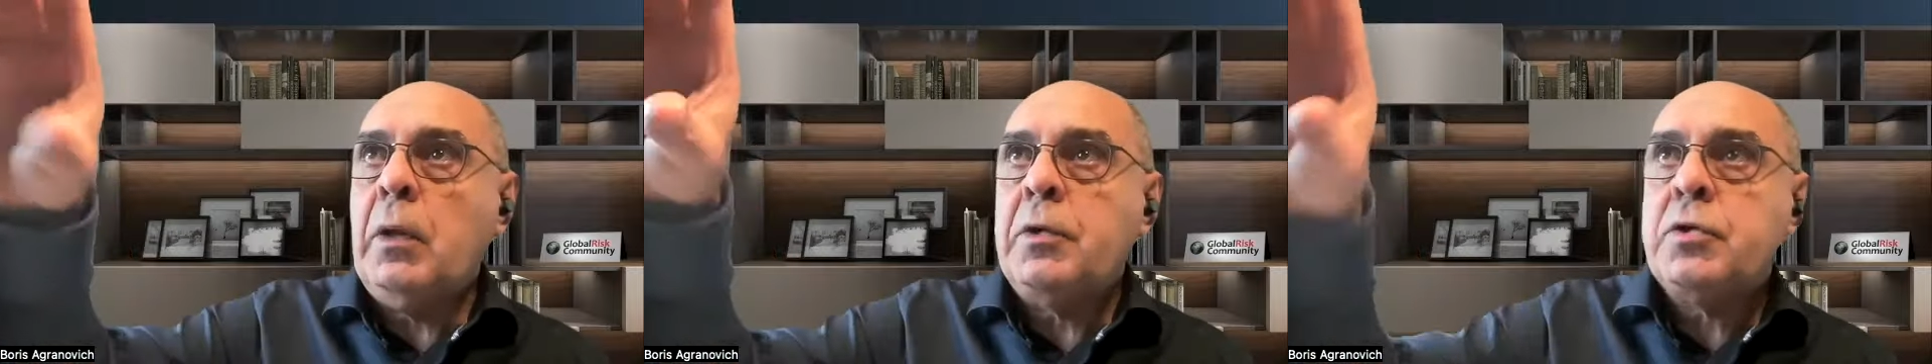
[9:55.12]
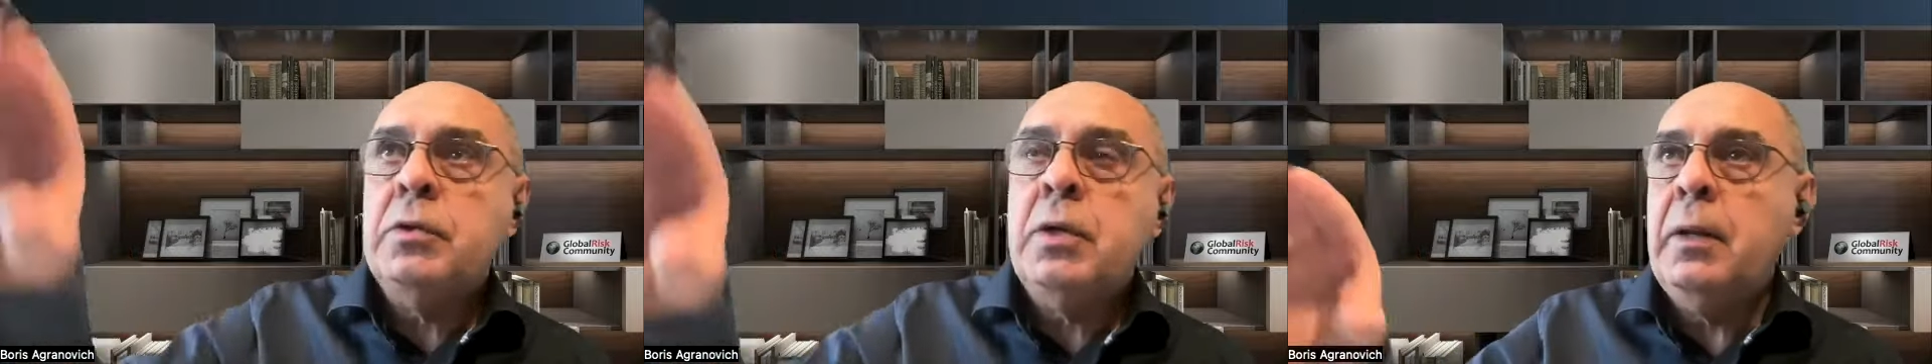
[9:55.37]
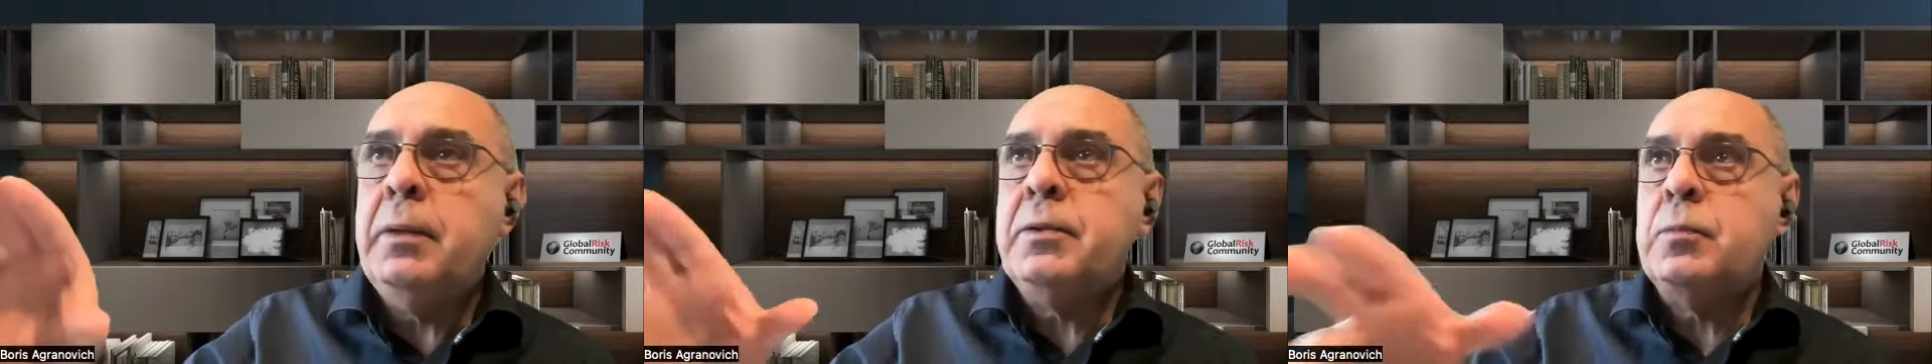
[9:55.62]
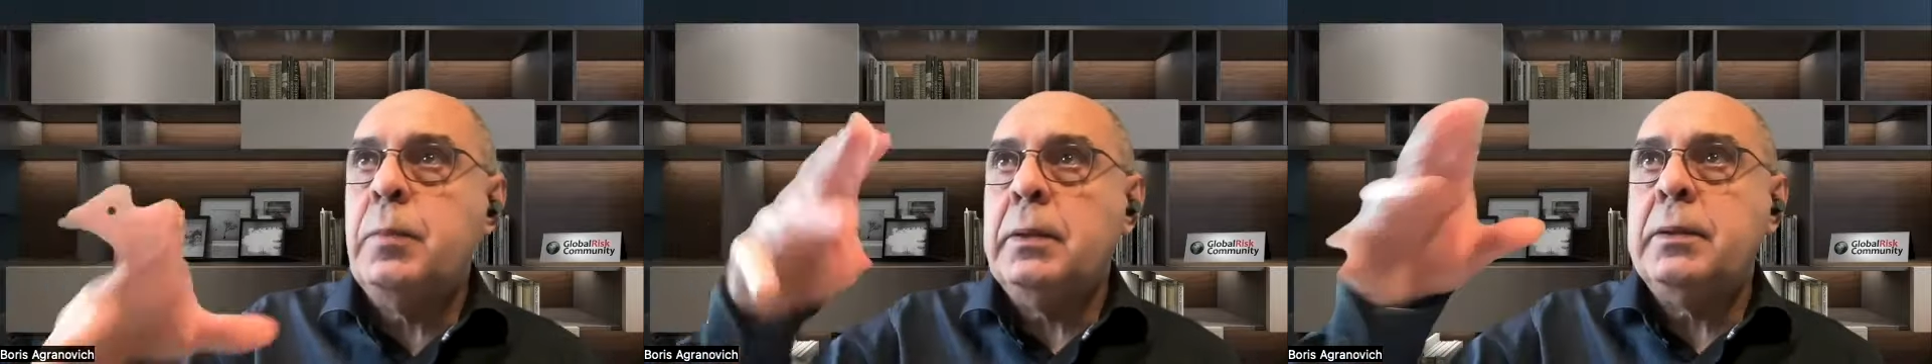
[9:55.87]

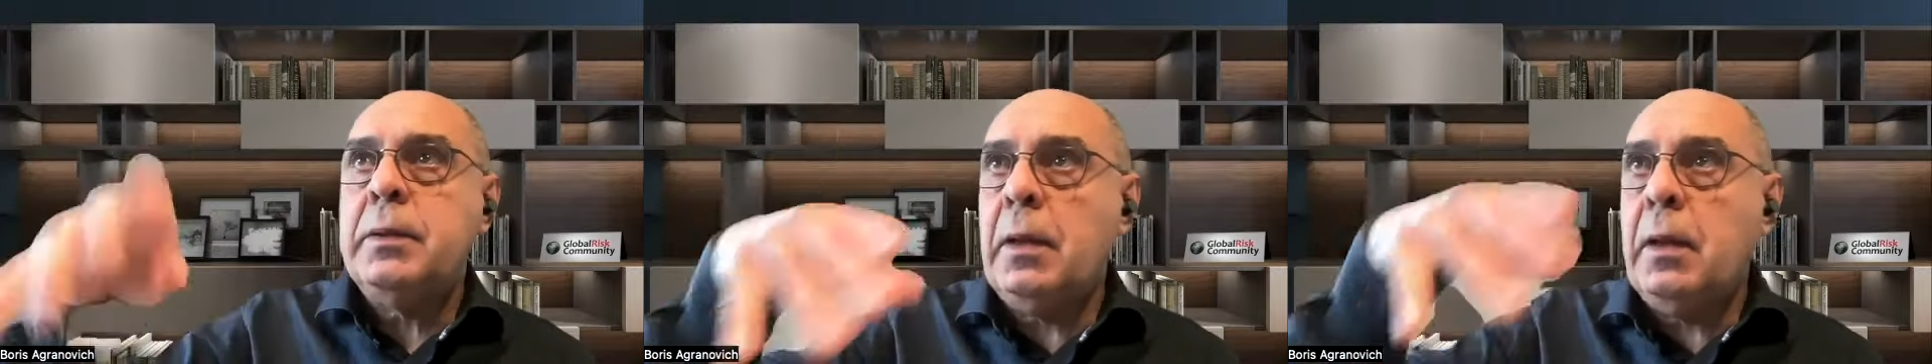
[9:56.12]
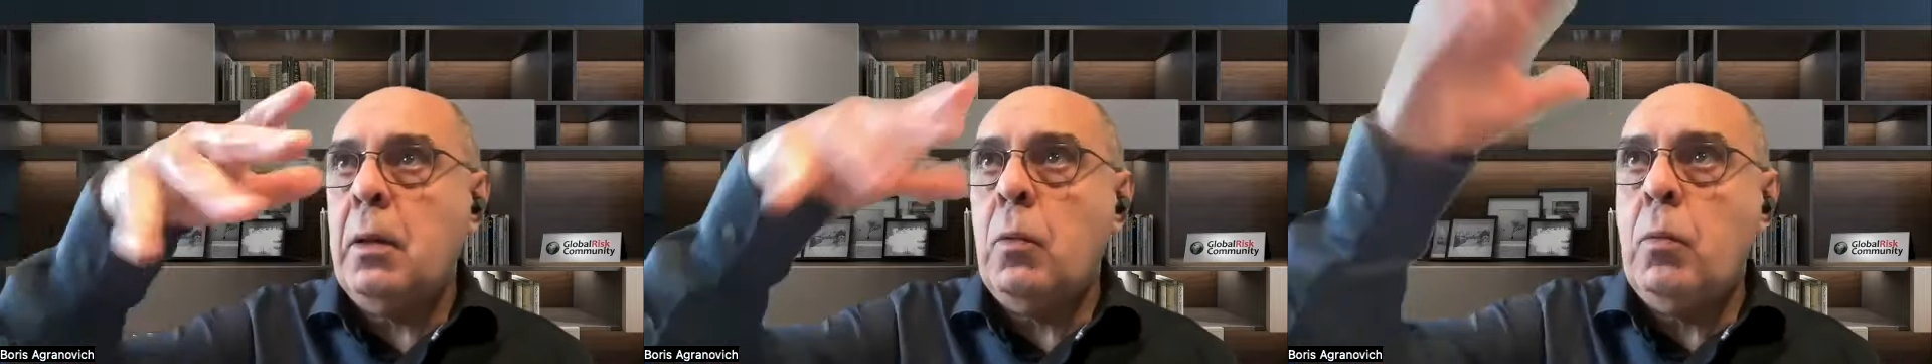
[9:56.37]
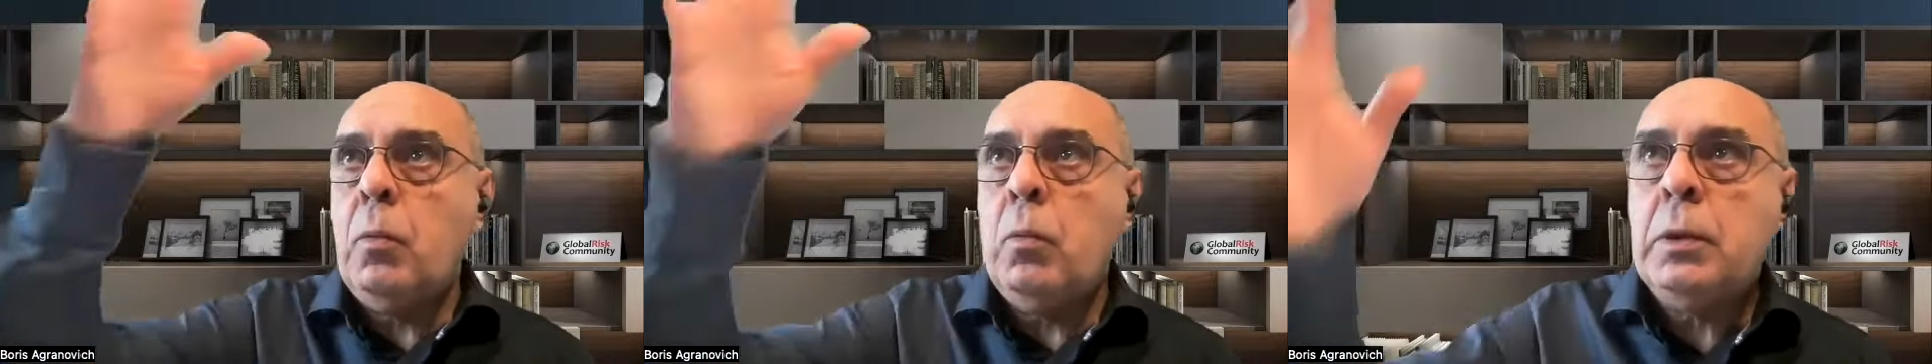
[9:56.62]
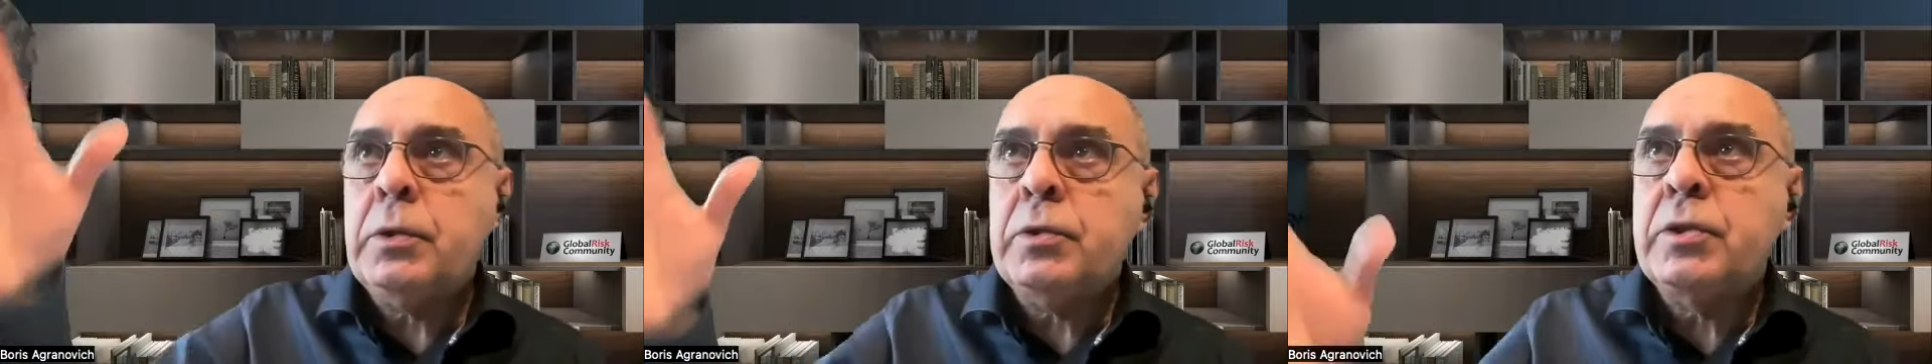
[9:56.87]
nationalities. But
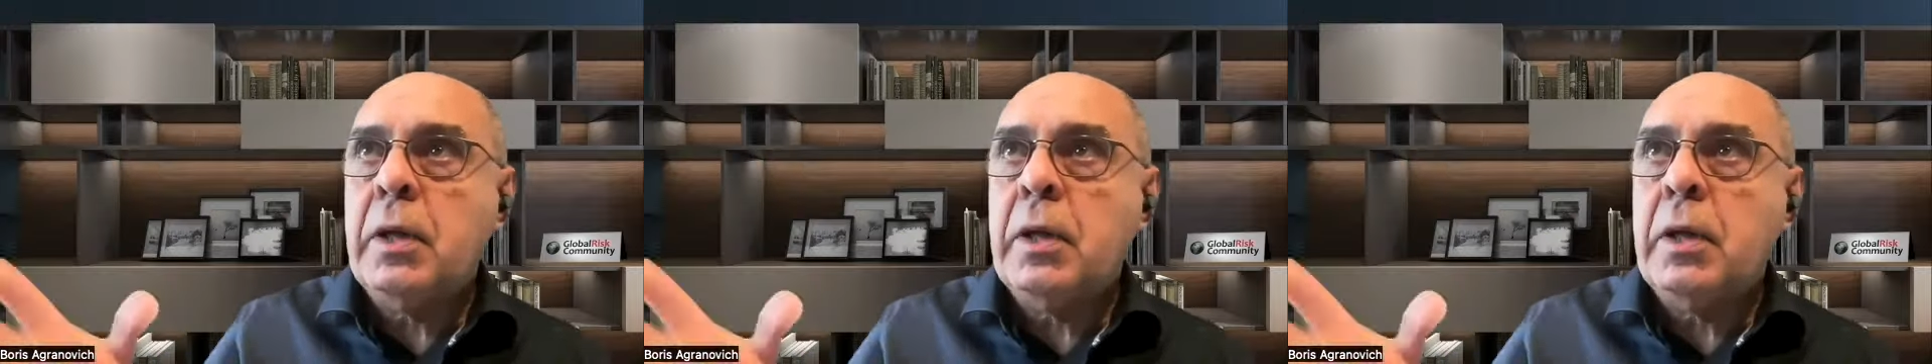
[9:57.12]
what is